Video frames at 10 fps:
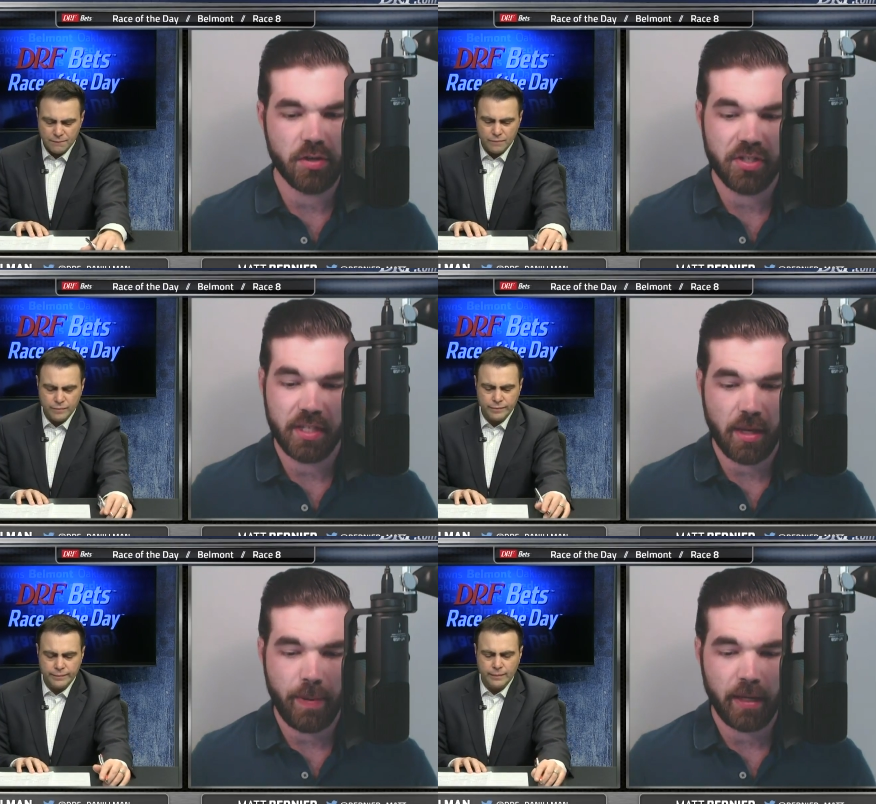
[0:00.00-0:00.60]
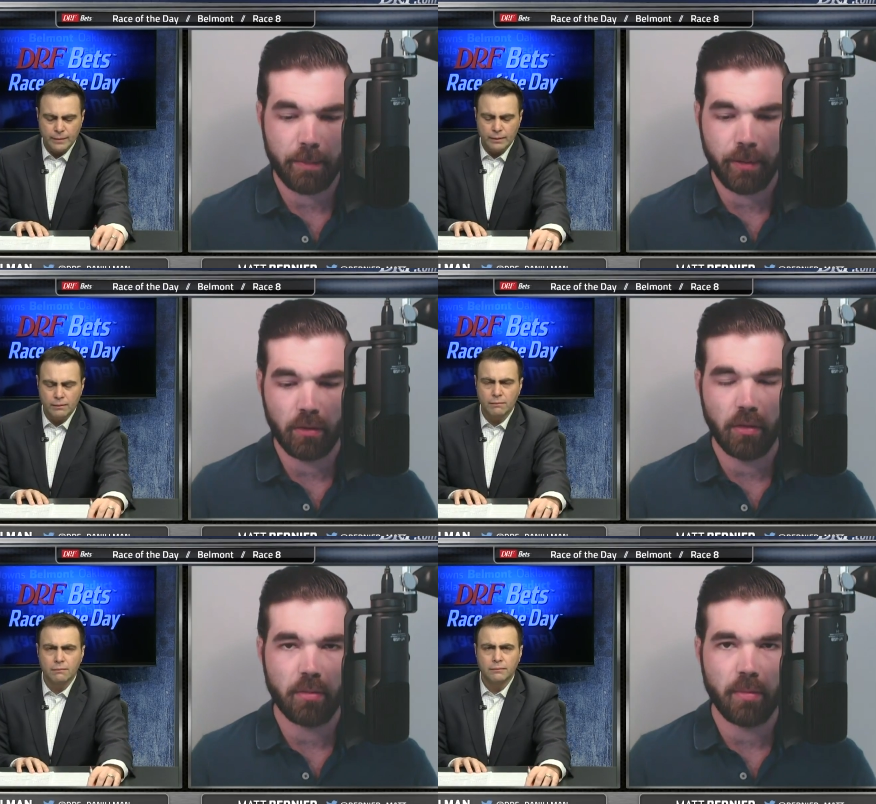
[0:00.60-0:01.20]
Speaker 1: You see, they paid a
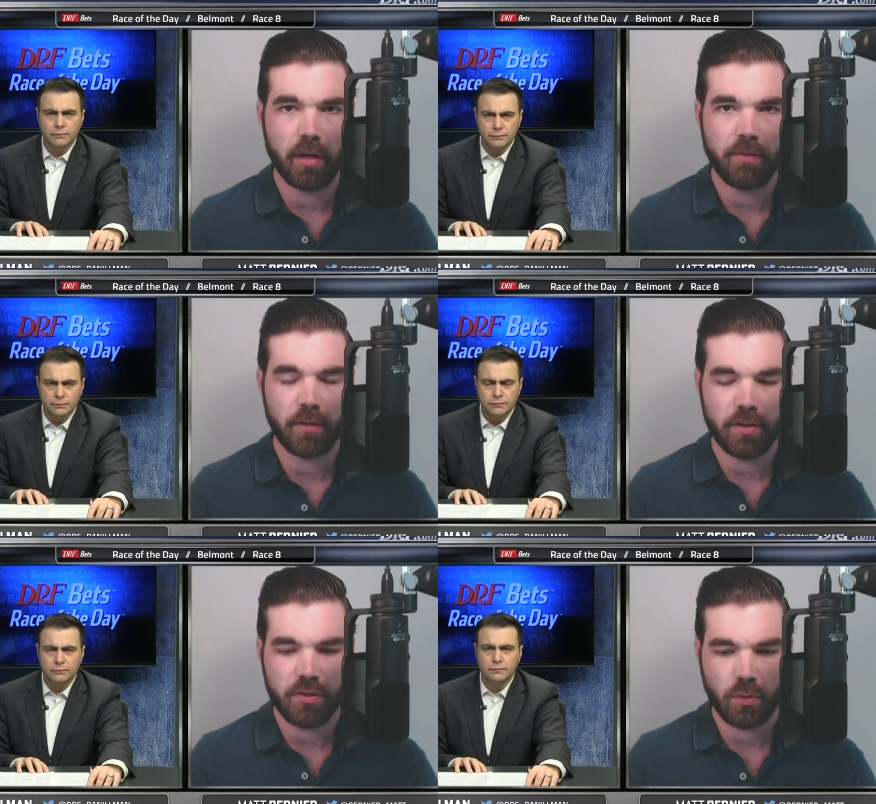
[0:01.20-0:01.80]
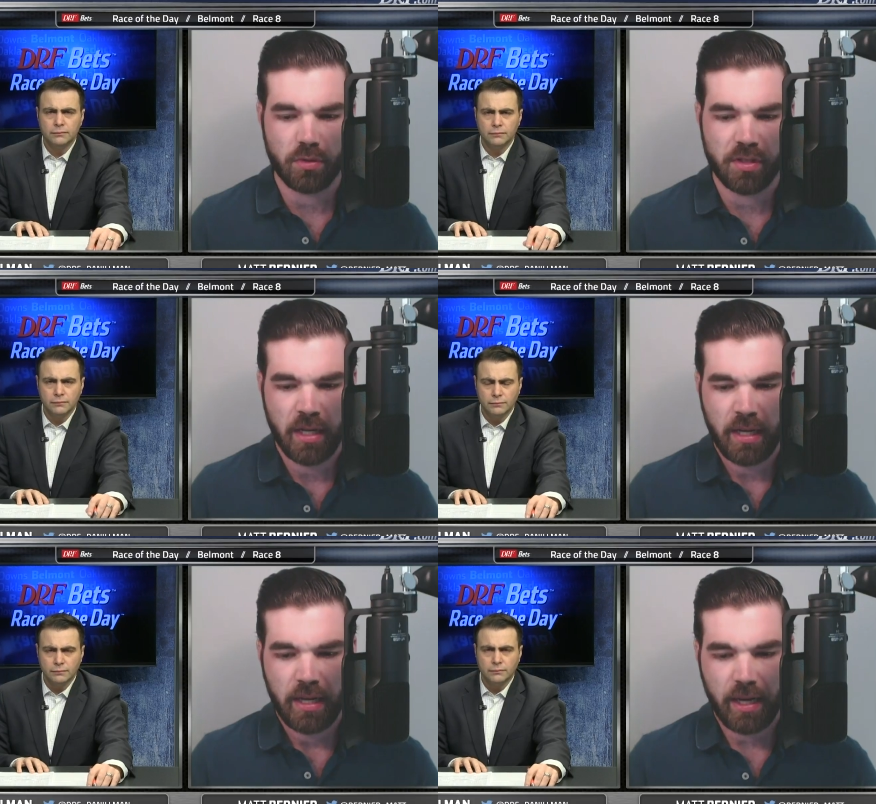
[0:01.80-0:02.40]
boatload of money for this horse,
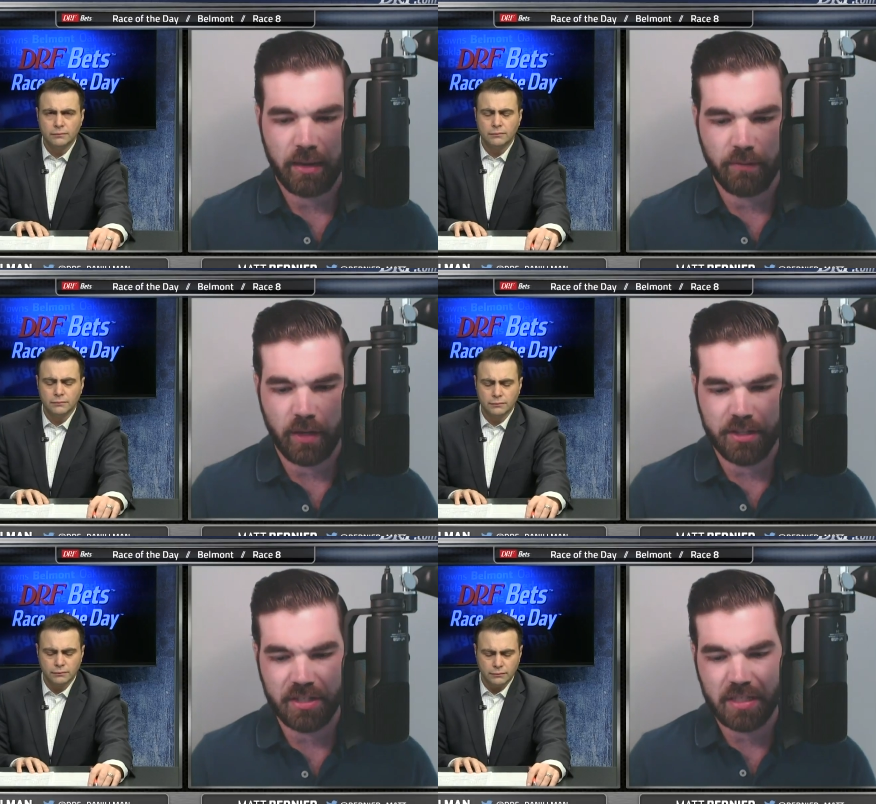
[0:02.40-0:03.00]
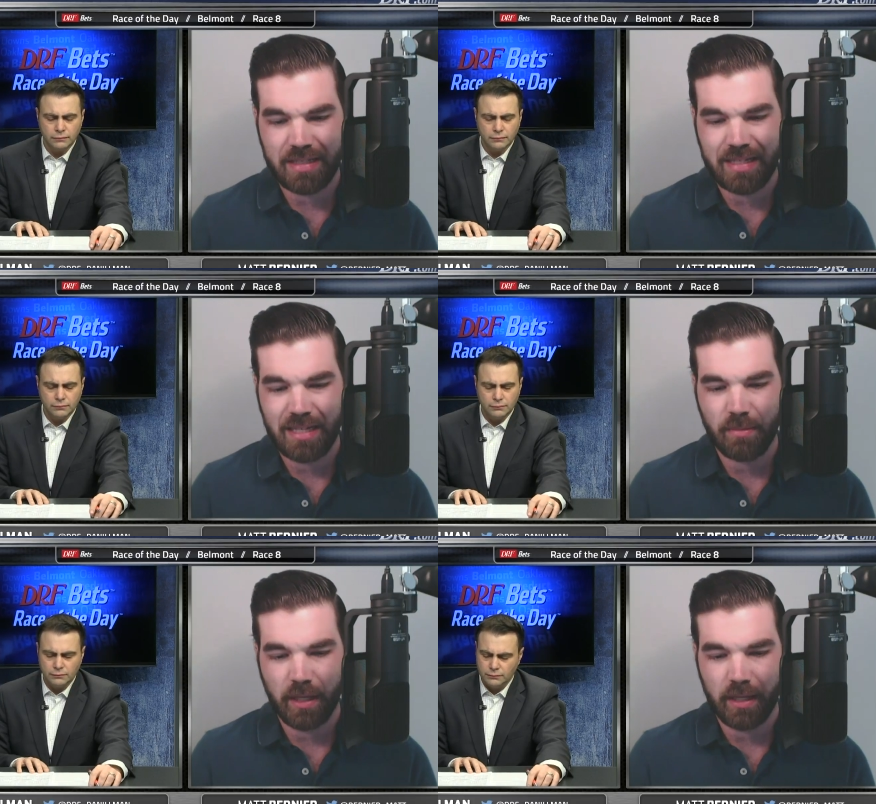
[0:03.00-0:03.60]
and it just doesn't
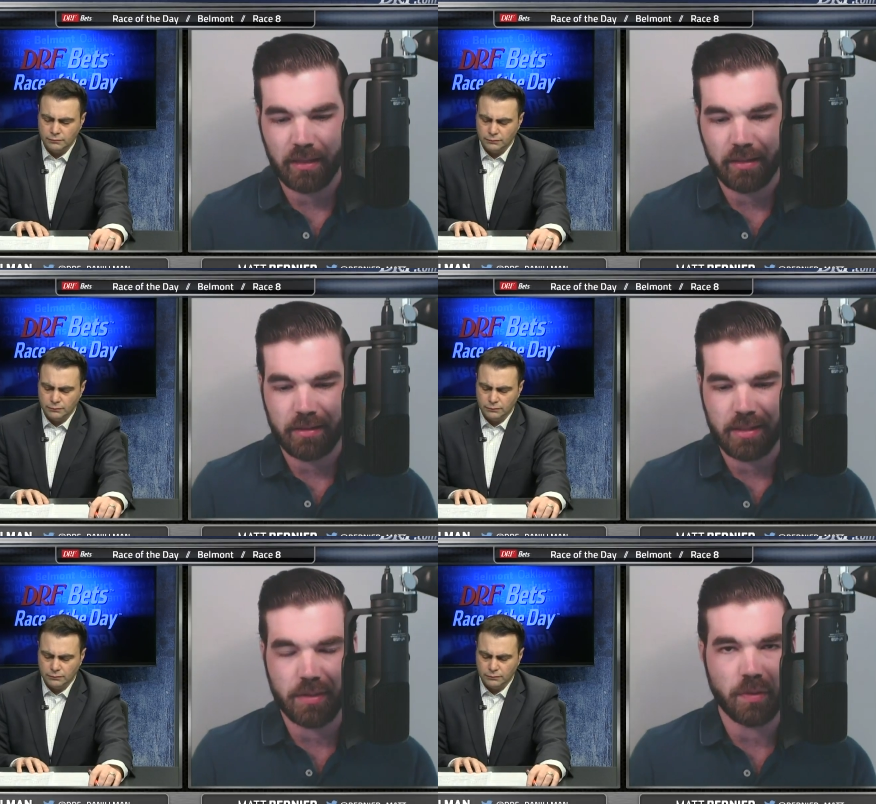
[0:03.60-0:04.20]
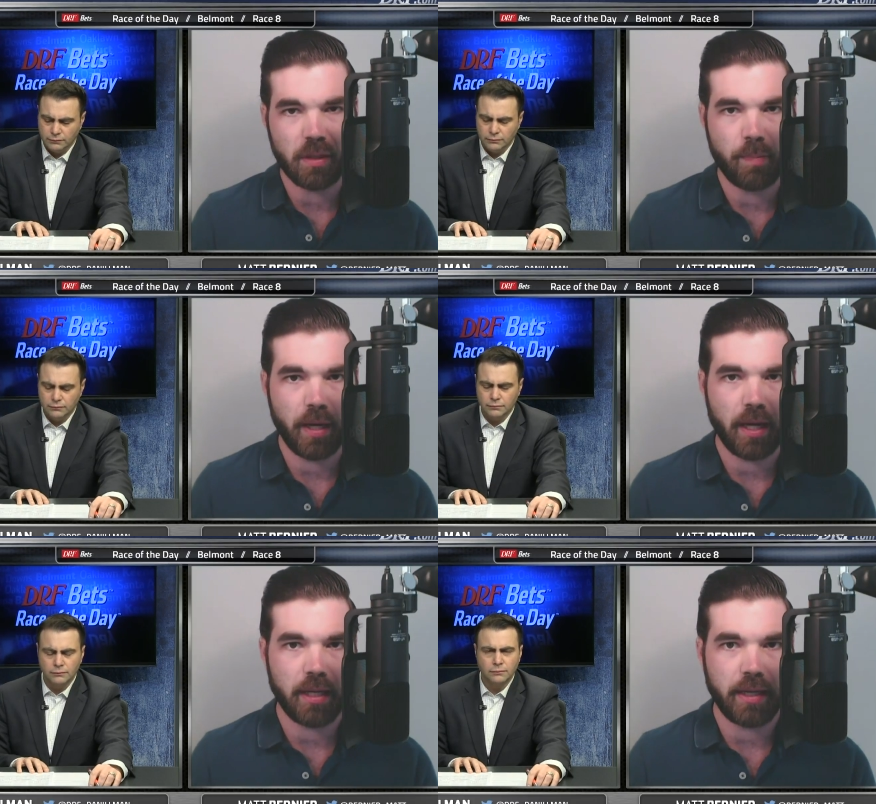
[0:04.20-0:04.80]
seem like she's really
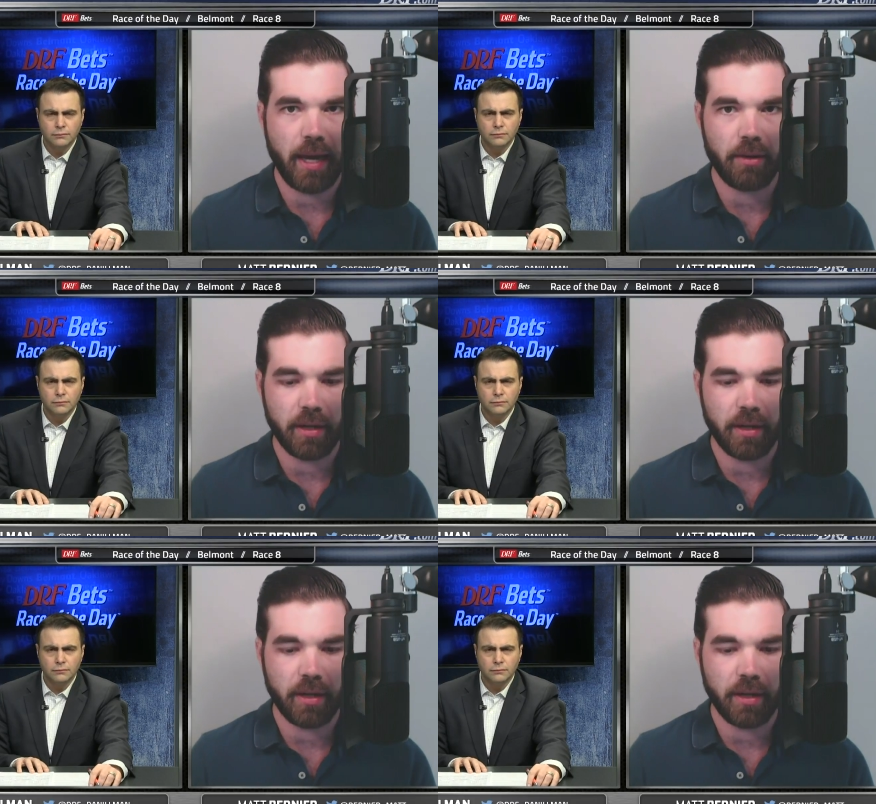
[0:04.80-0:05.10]
panned out.